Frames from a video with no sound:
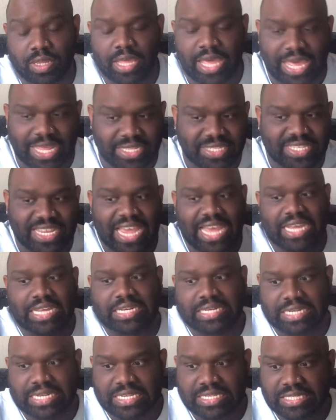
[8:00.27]

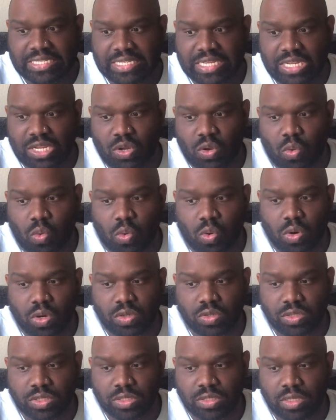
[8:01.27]
antagonistic,
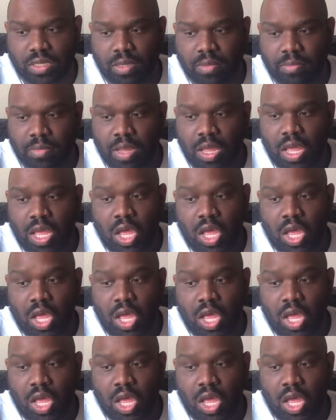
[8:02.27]
quarrelsome,